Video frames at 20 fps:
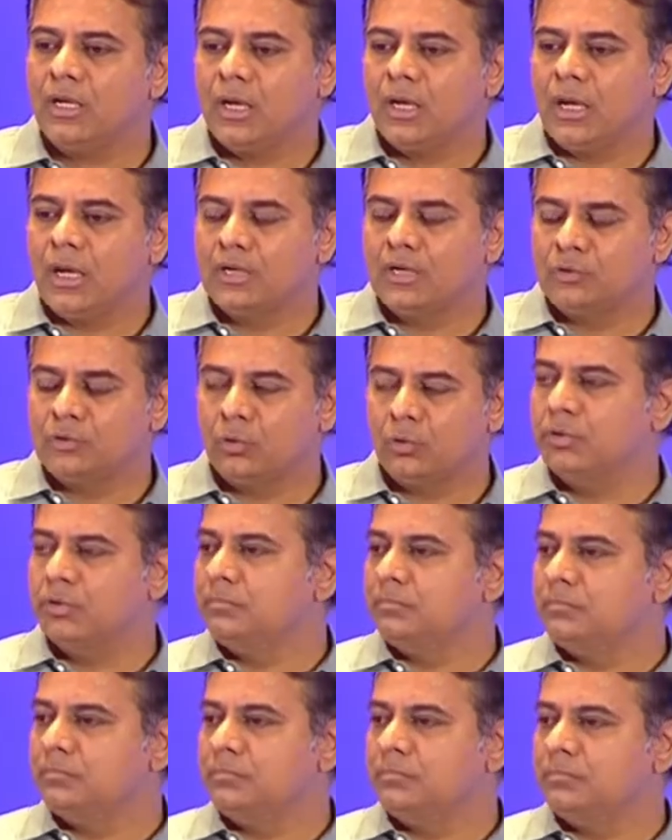I told
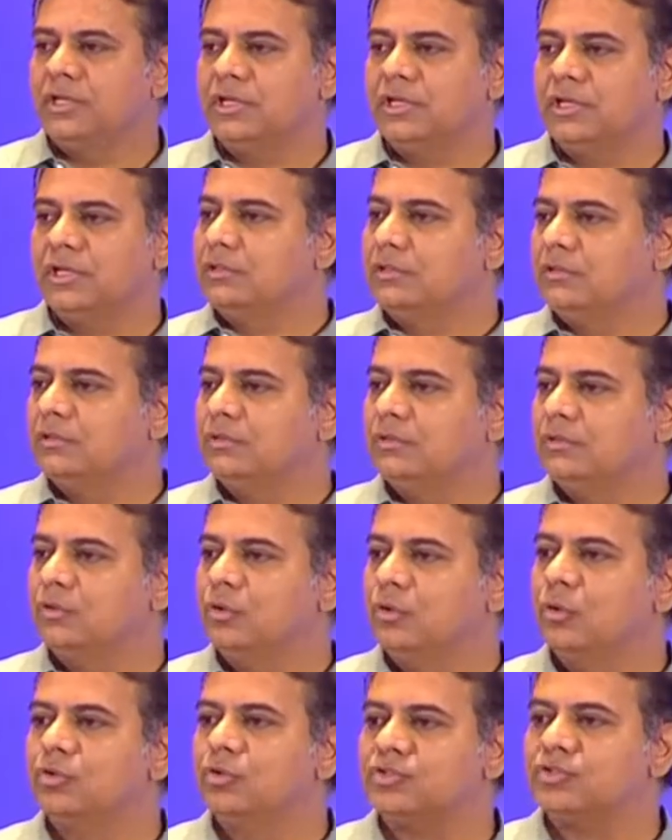him, listen,
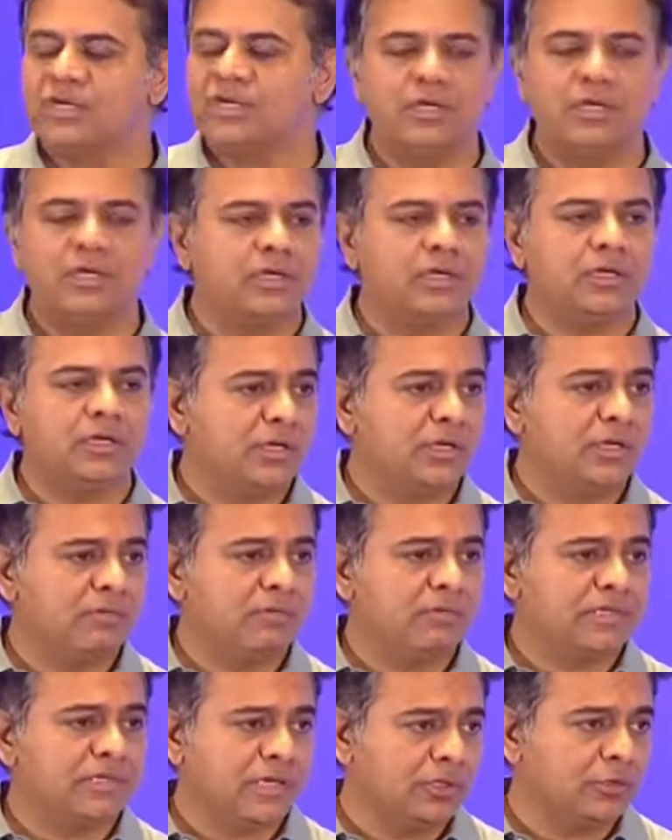no state in India will
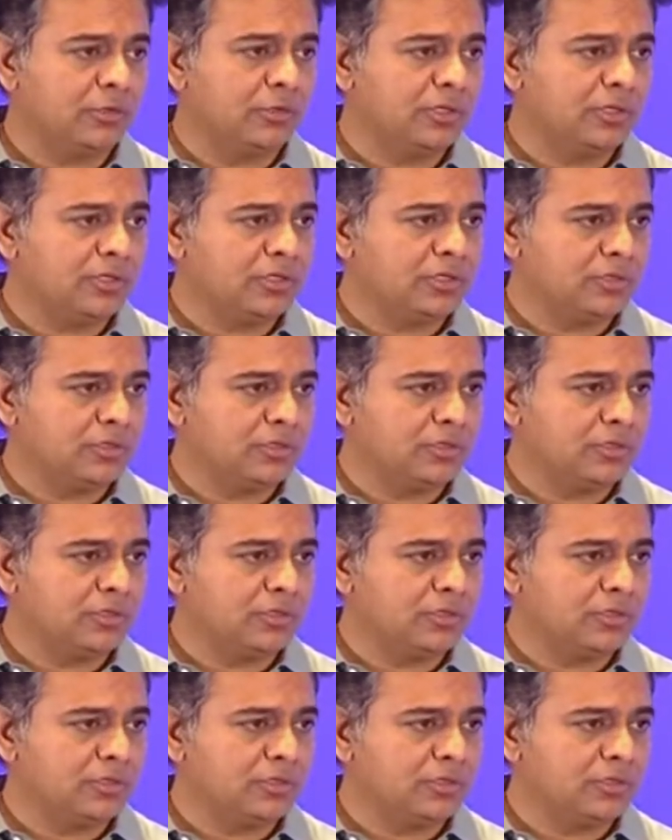tell you this.